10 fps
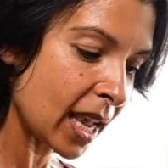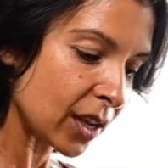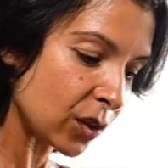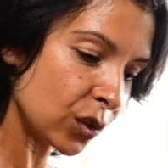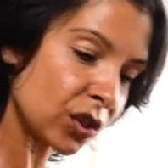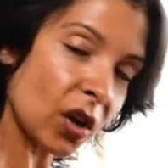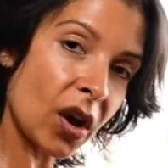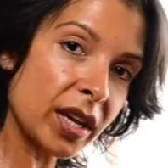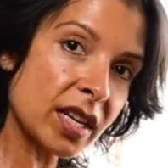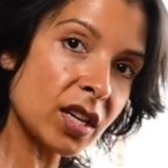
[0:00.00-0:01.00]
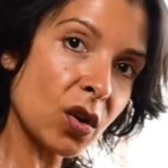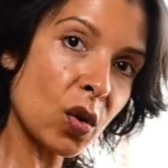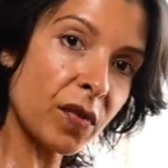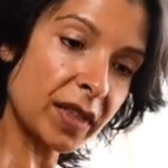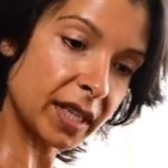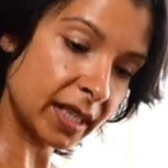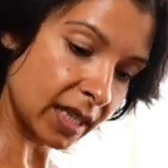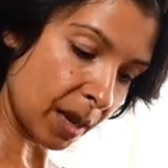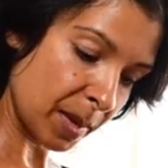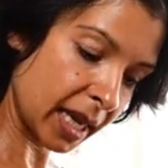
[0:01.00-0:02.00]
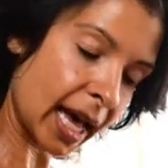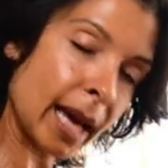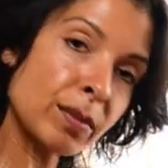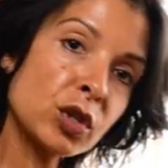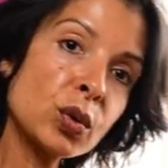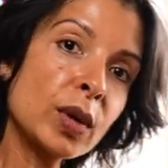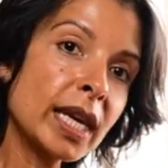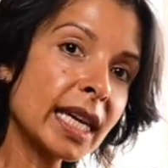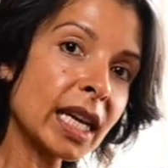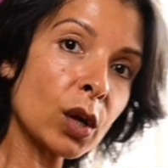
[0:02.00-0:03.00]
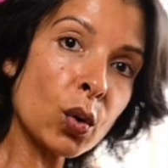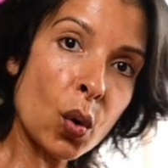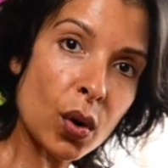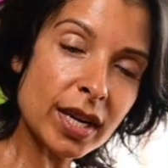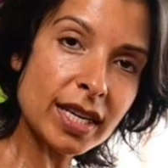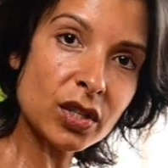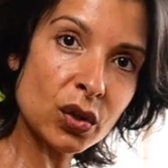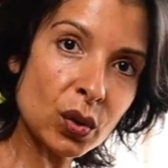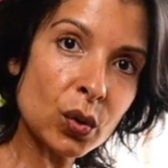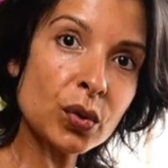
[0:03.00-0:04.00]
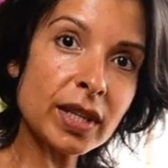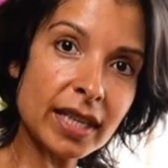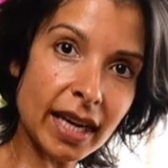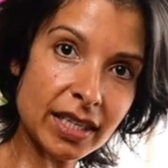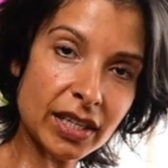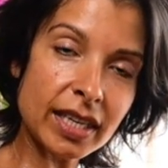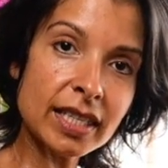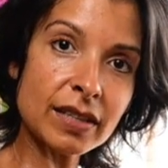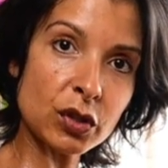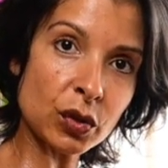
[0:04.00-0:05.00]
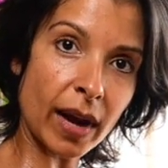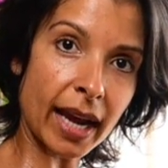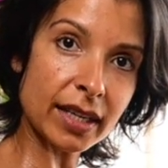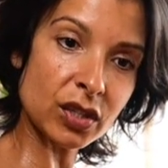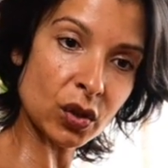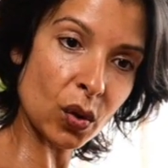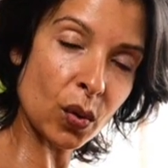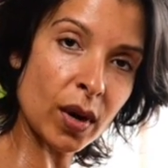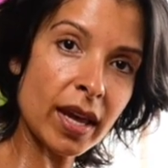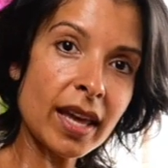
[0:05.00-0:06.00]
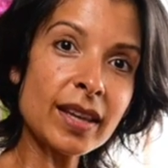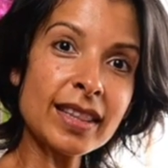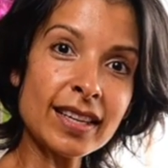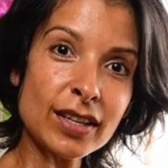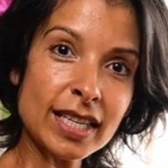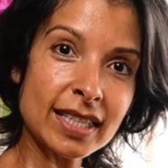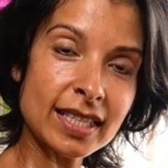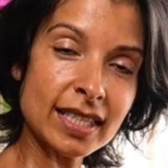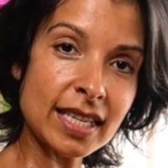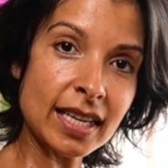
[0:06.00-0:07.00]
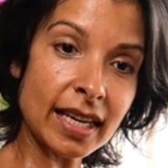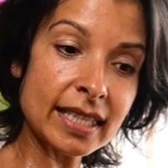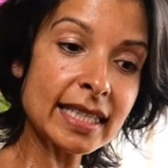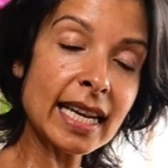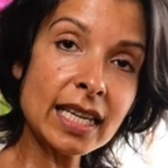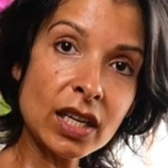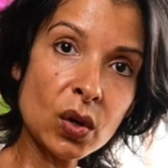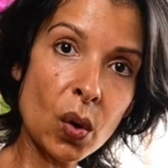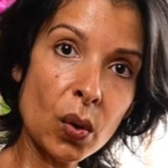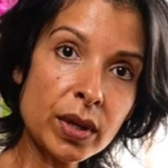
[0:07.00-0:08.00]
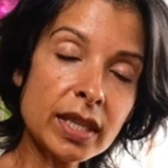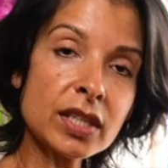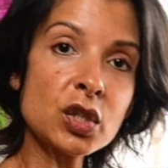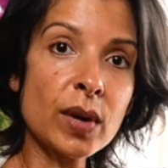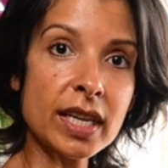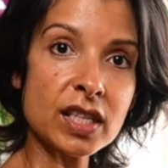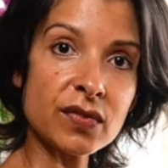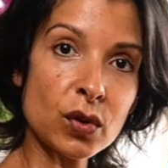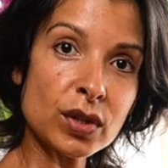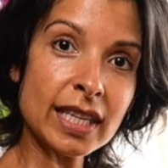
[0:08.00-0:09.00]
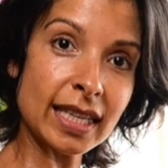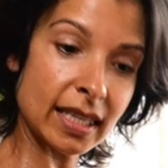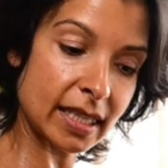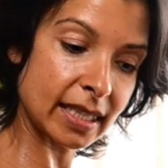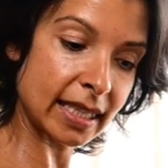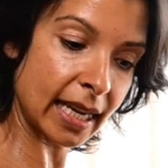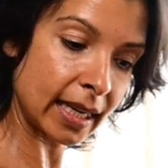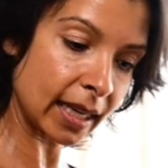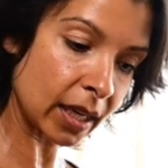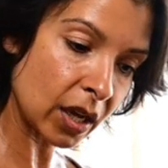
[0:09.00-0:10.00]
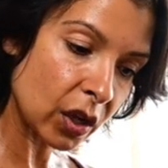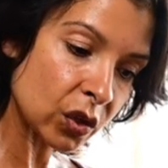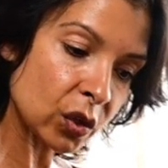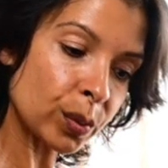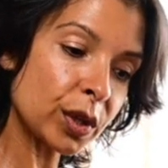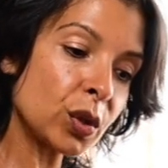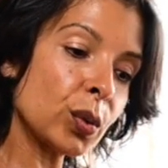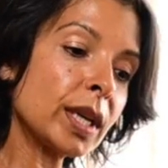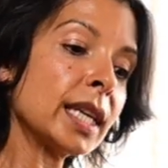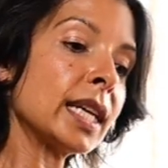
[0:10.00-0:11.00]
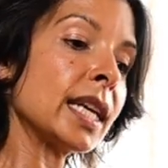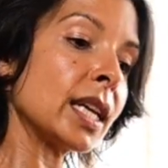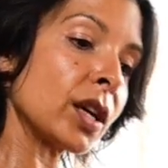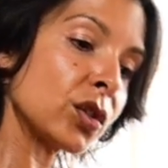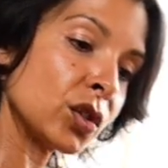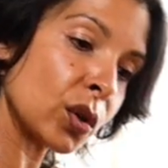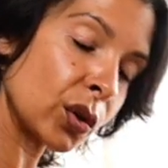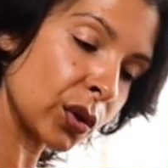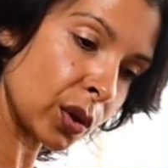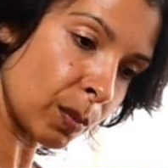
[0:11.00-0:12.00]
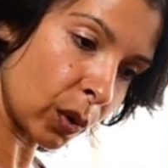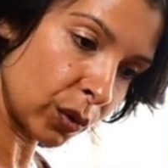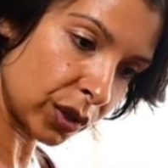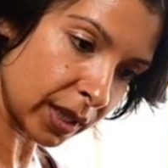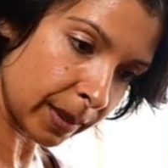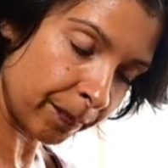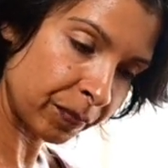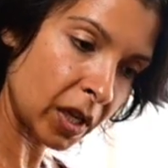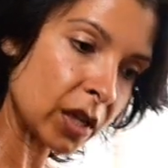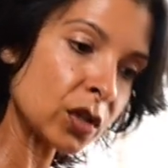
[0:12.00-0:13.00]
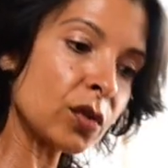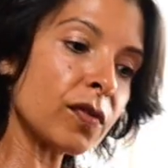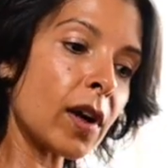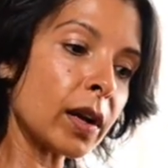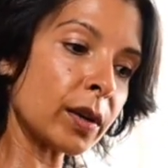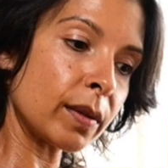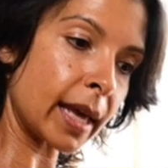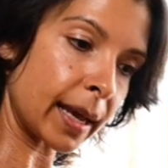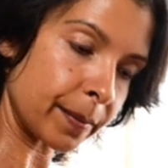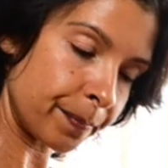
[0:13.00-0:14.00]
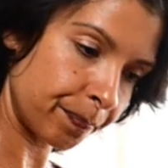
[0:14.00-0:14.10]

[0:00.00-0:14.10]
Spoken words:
You saw here over the stomach, I'm doing it according to the digestive tract. So there is the ascending colon, the transverse, and the descending. So we're doing it in a circular motion to follow that.